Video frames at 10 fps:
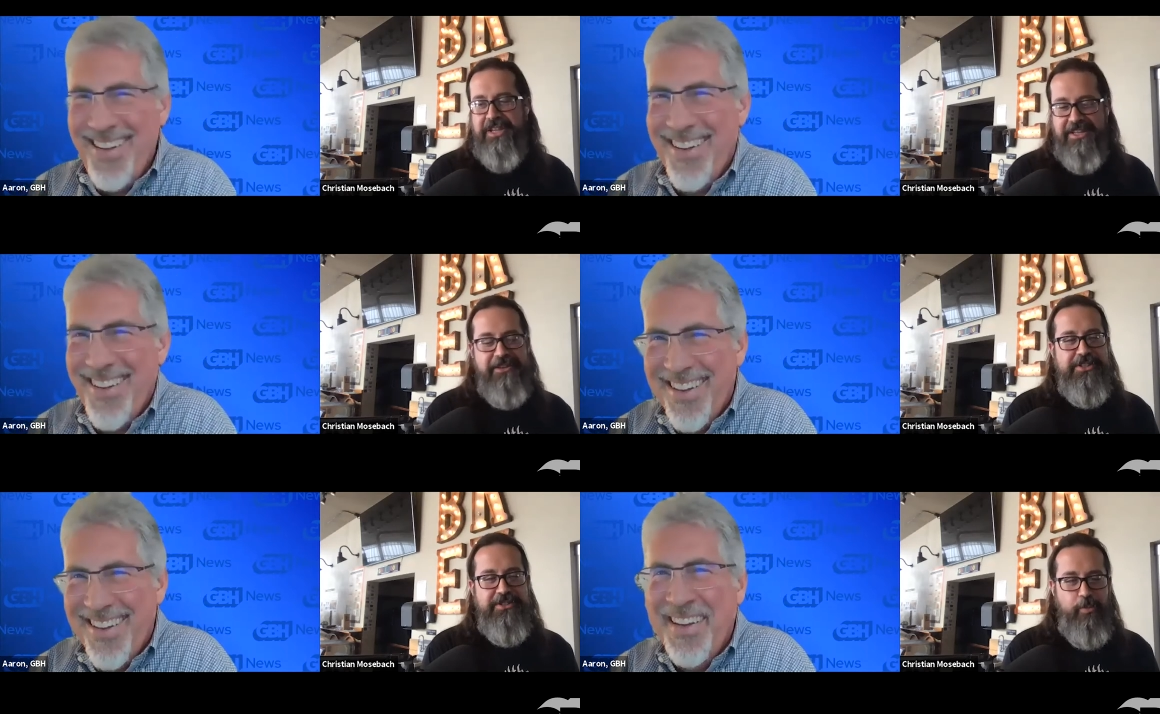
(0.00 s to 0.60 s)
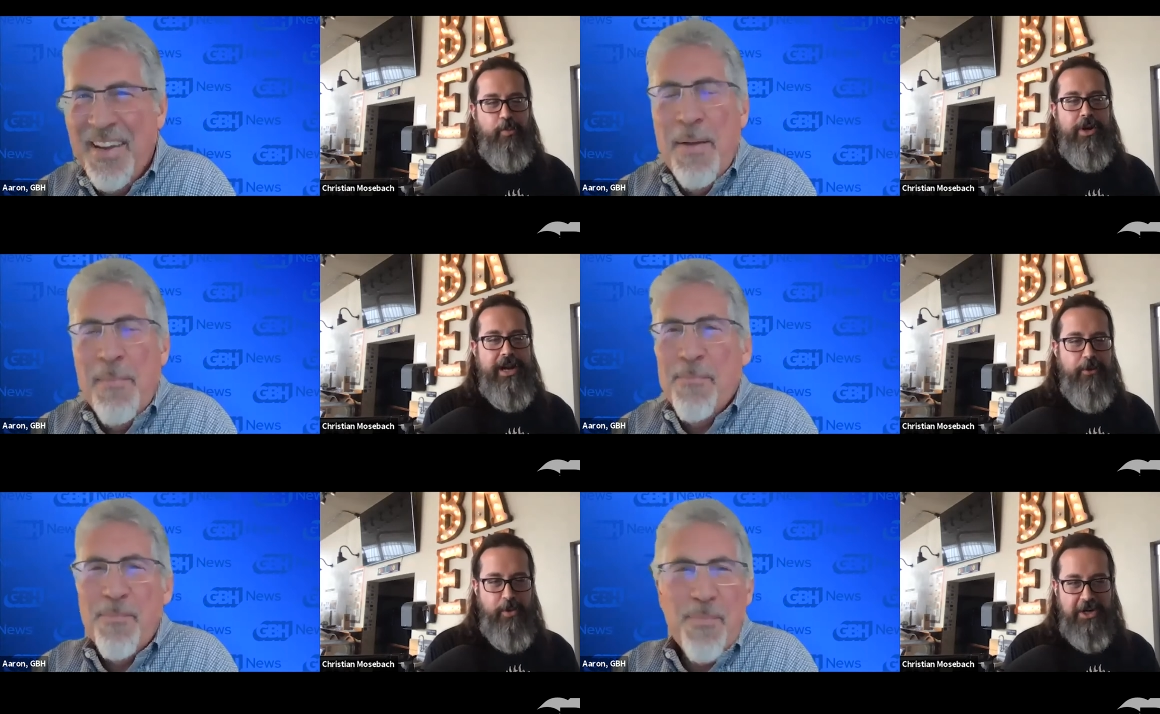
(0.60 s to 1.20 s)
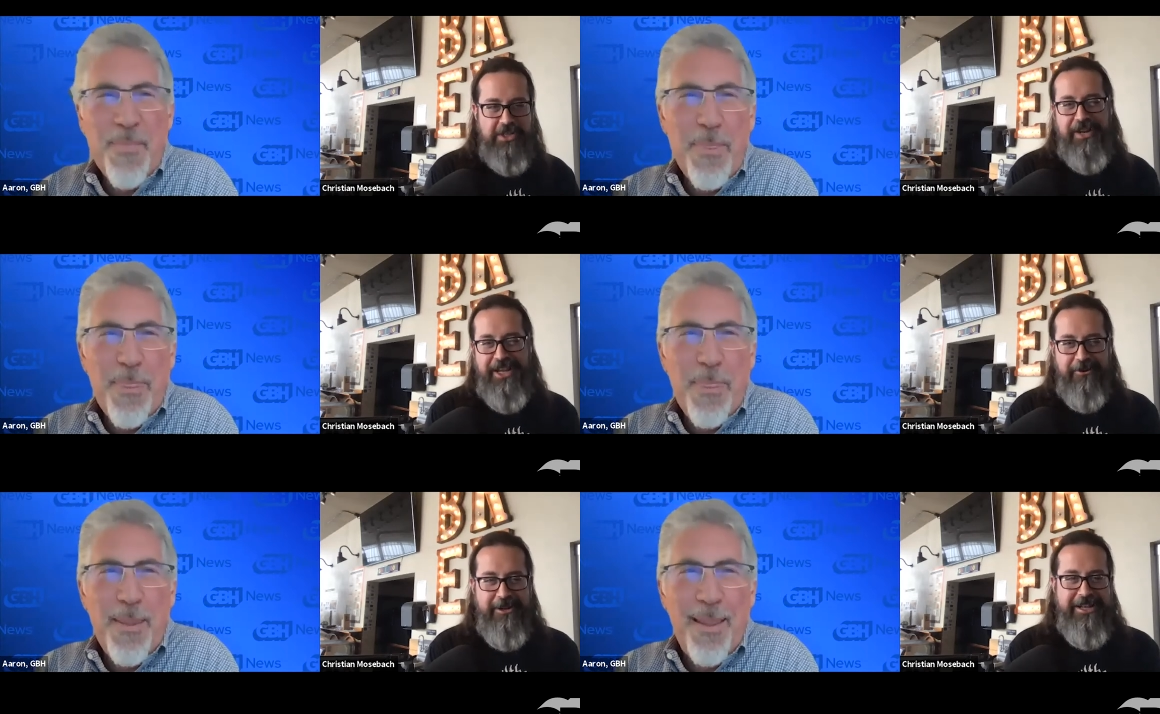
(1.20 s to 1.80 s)
Speaker 1: use, use whatever
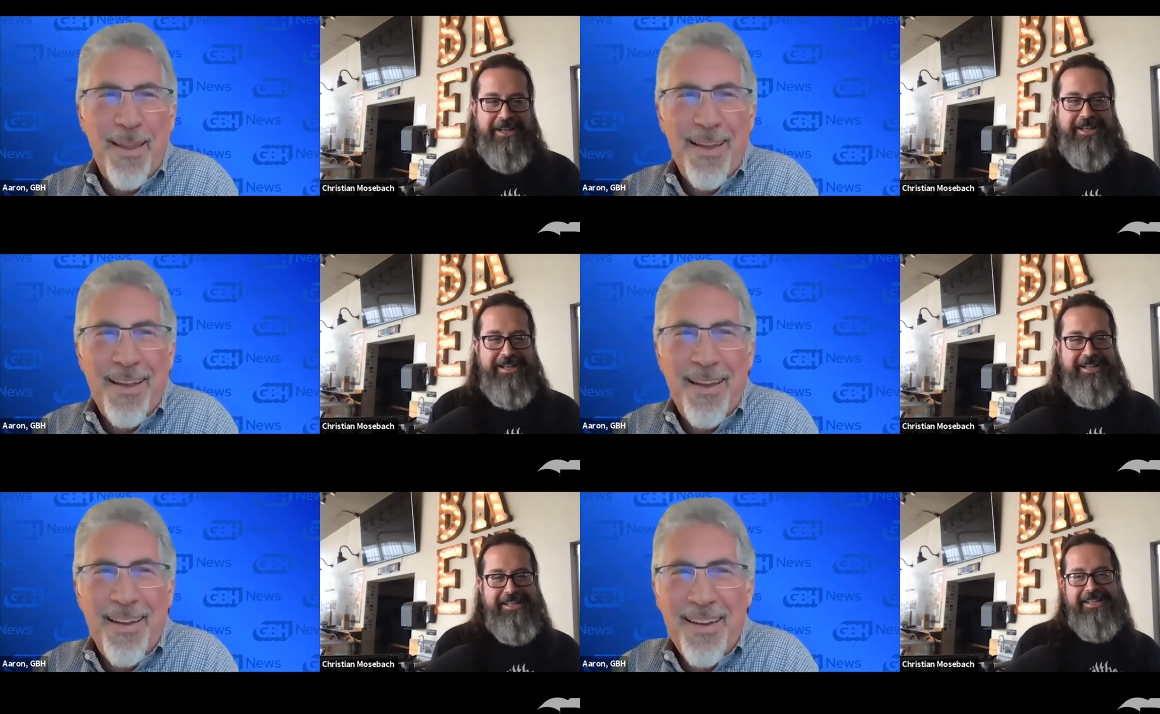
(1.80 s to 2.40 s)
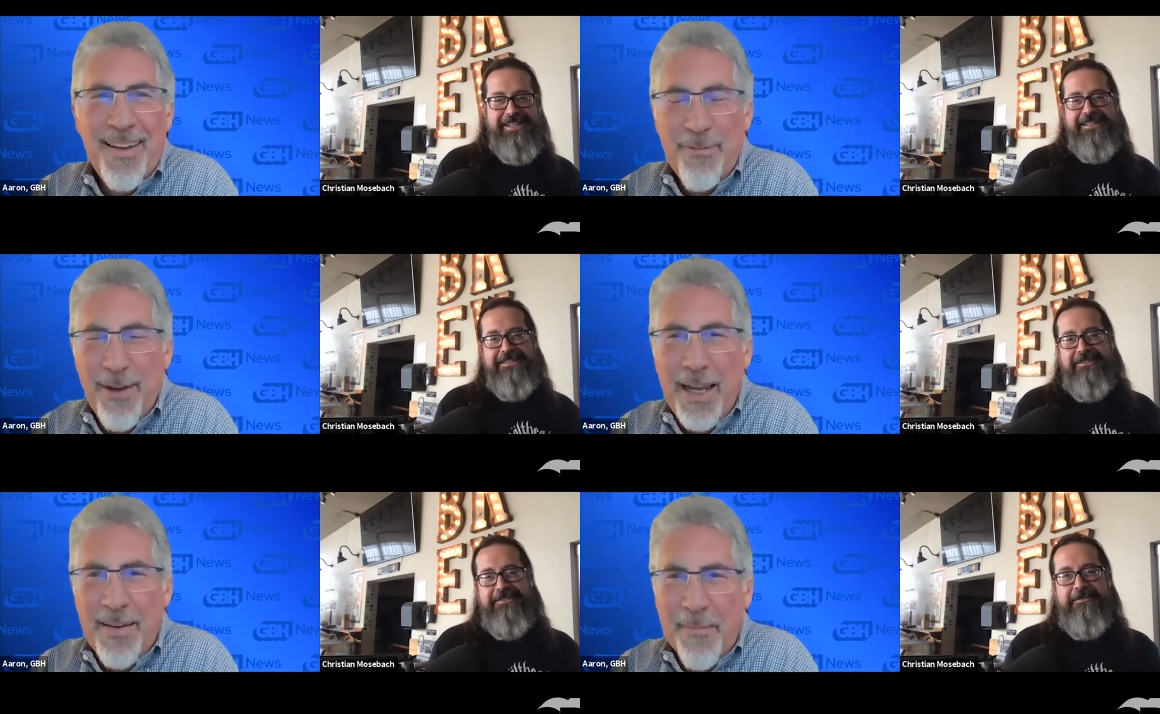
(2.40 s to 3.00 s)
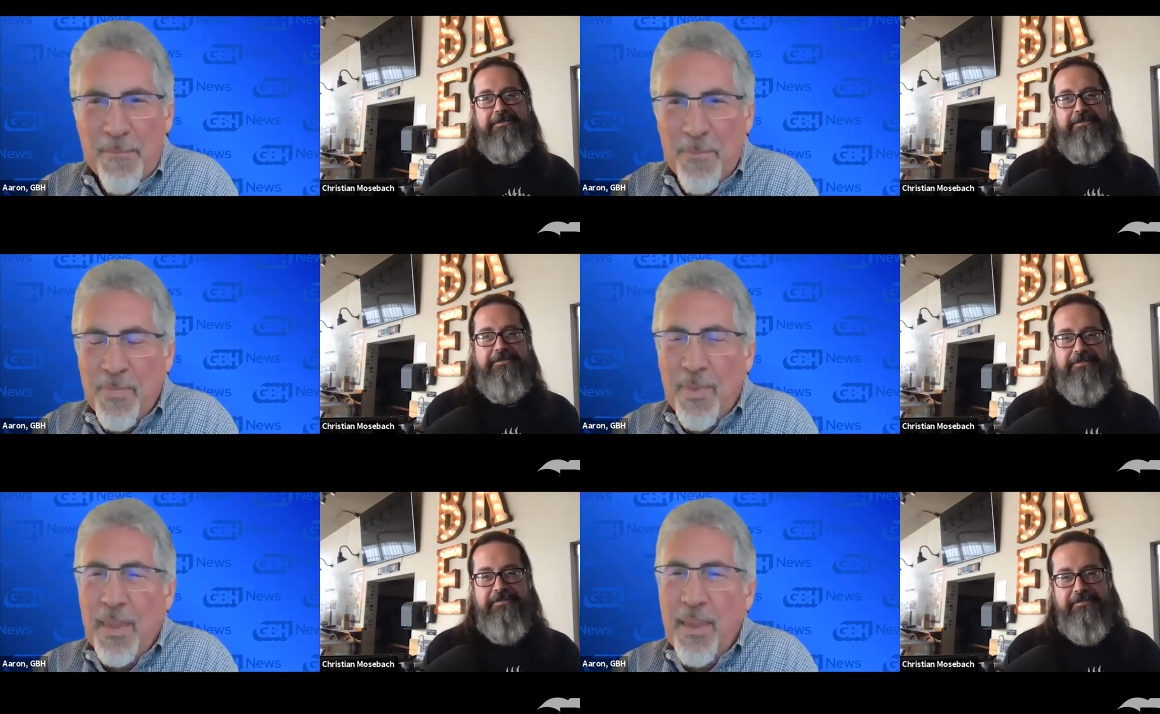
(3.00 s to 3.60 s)
works for you.
Speaker 2: Right.
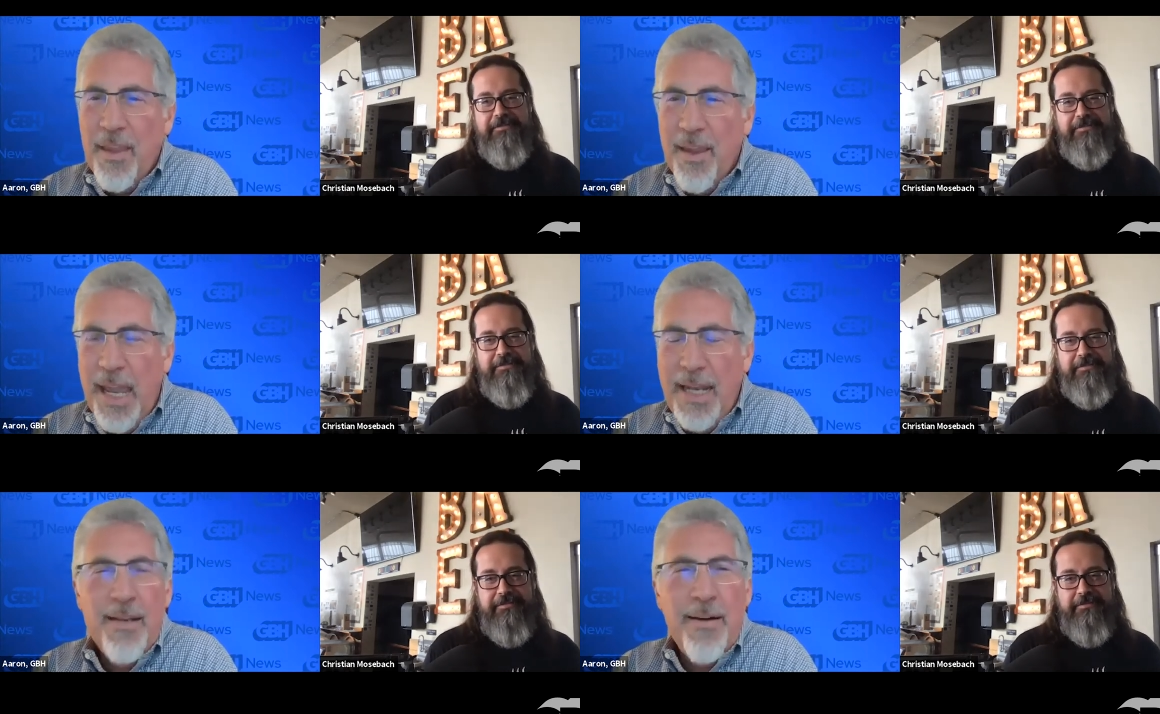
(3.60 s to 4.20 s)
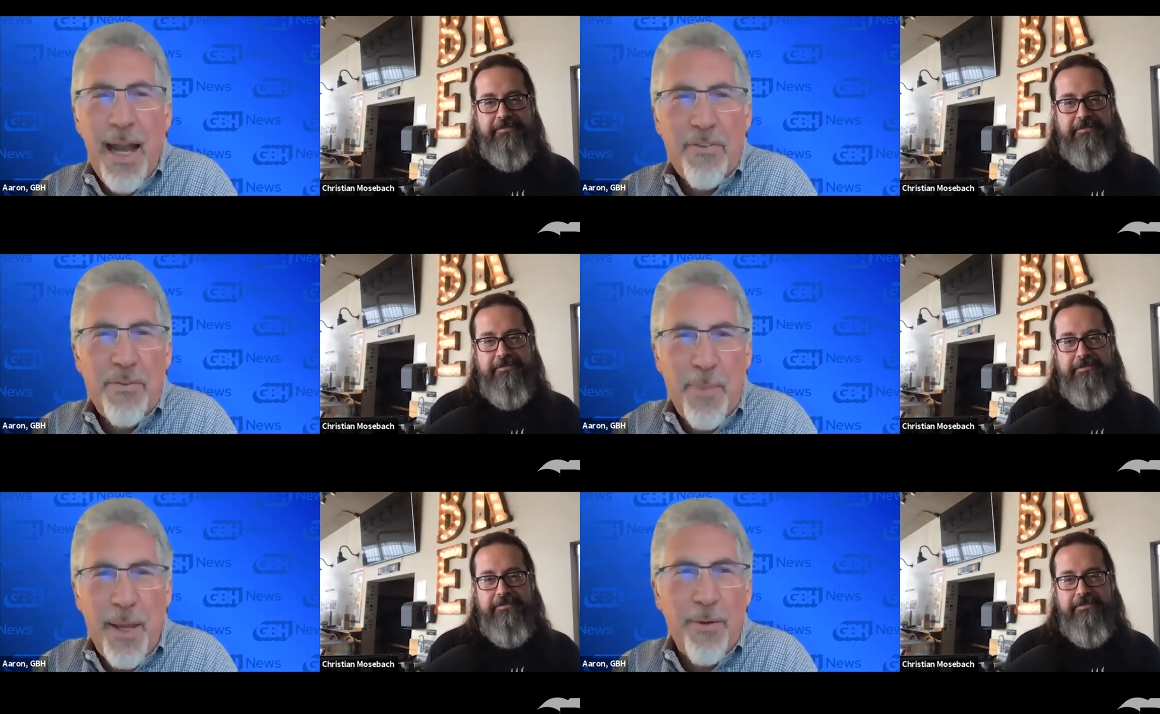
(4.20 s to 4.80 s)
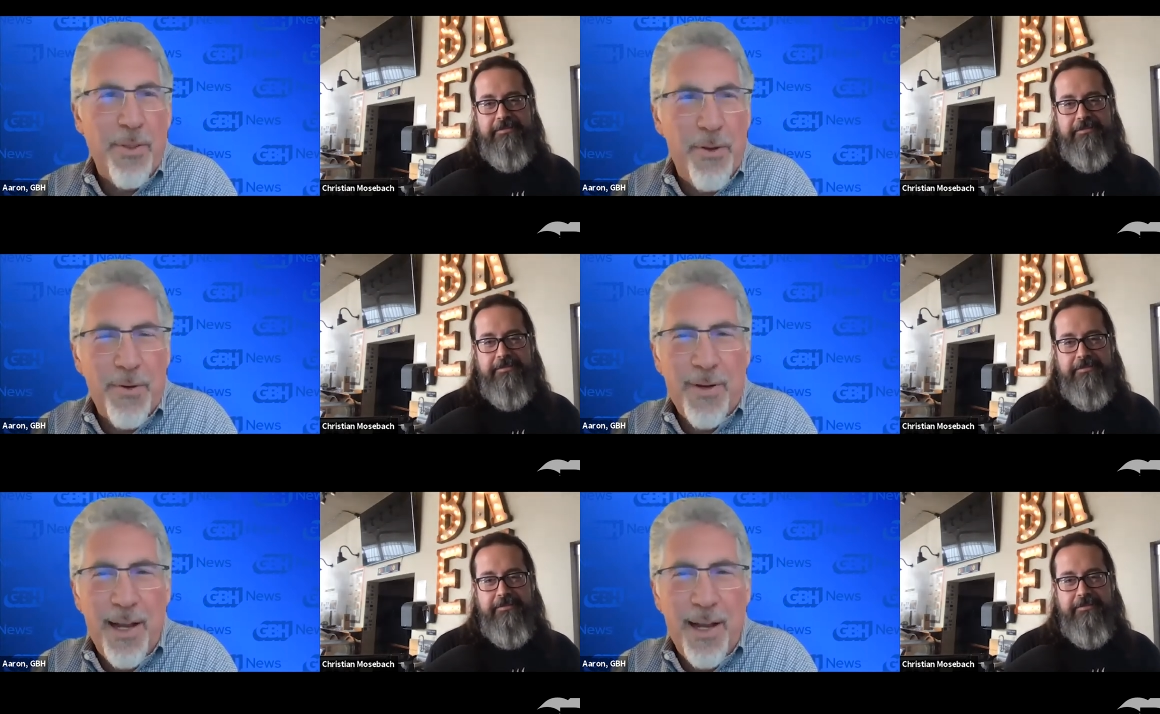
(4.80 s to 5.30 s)
Any glass is better than no